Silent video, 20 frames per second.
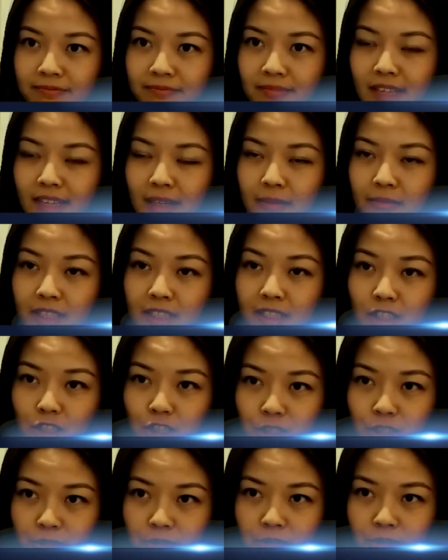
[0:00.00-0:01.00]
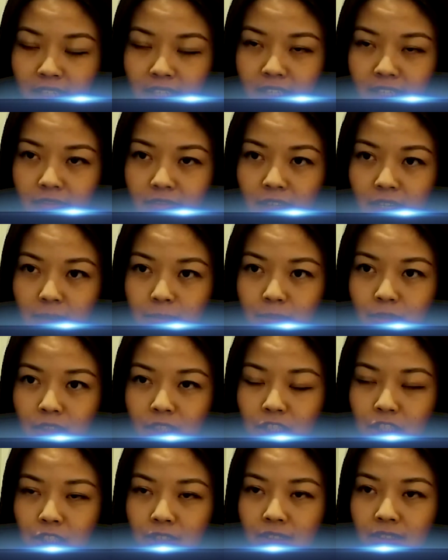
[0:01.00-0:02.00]
I'm Linda Chu, head of
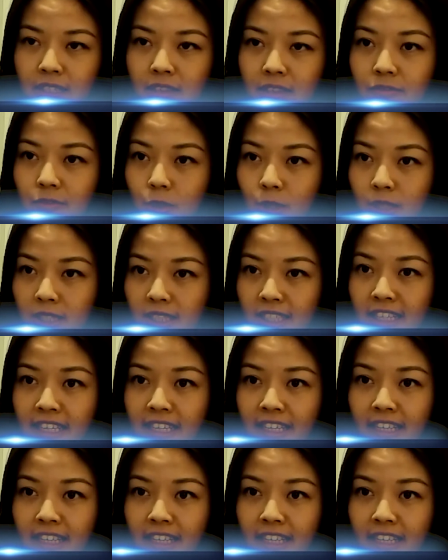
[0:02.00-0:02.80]
operations at Forte,